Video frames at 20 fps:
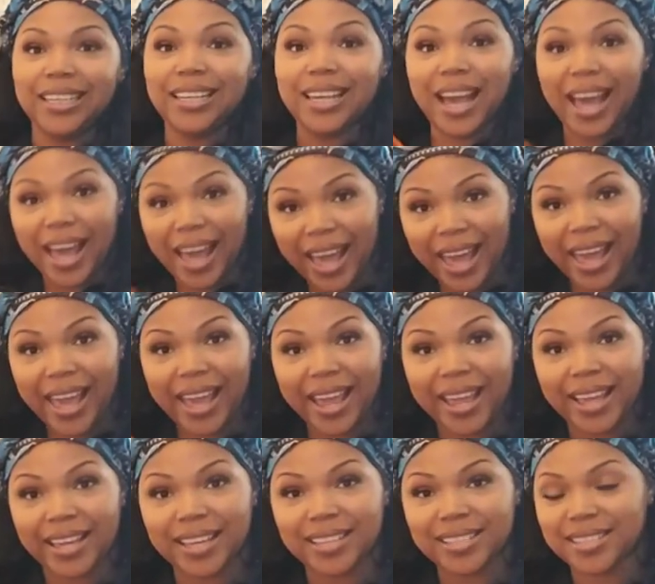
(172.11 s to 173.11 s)

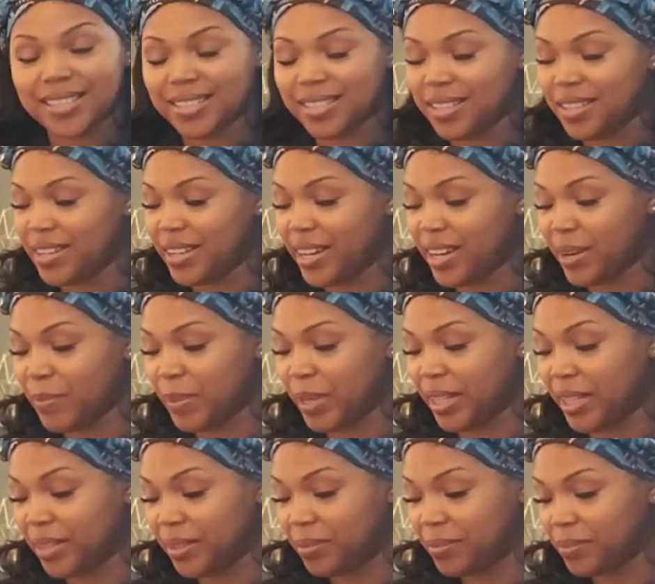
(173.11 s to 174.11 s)
Yikes. You hear
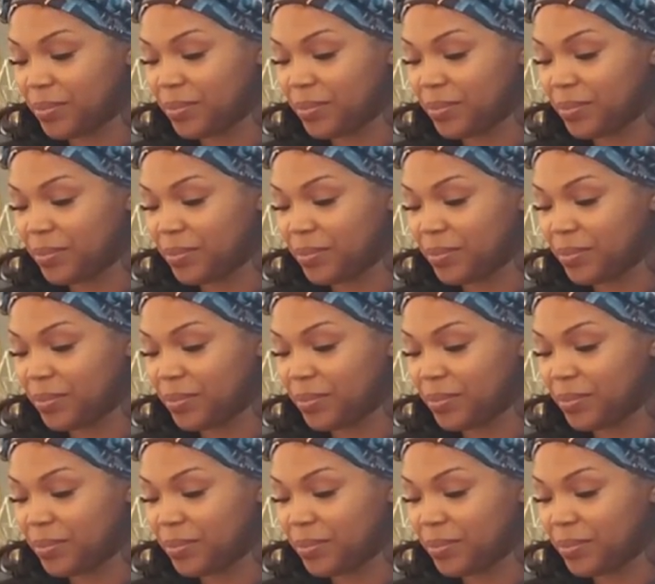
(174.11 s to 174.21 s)
me?